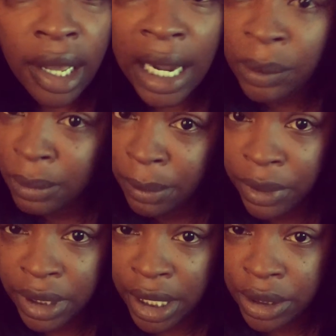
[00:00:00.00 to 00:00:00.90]
I
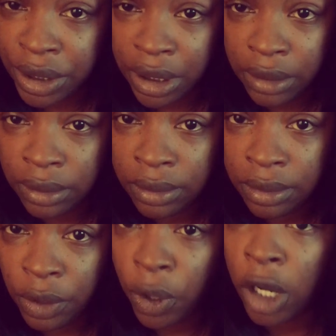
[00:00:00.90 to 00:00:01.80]
remembered that shit.
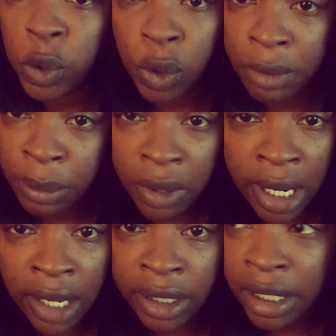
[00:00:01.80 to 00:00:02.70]
You also remember
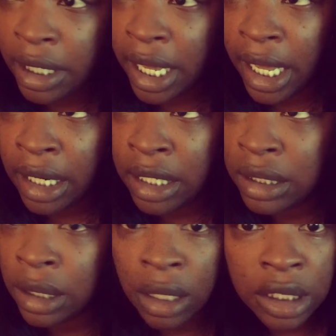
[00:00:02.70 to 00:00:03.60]
how he had
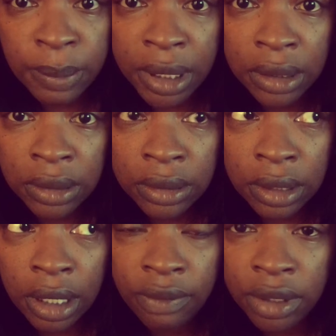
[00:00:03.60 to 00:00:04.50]
his husband,
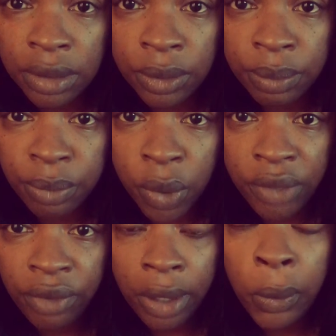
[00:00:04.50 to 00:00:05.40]
lover,
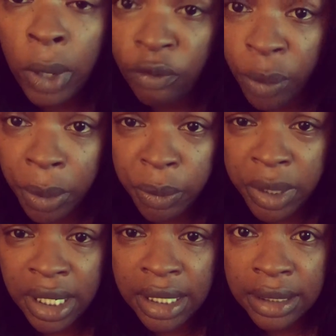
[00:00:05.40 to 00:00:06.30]
boyfriend, whoever it
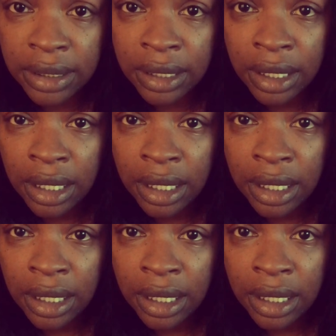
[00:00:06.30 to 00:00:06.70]
was,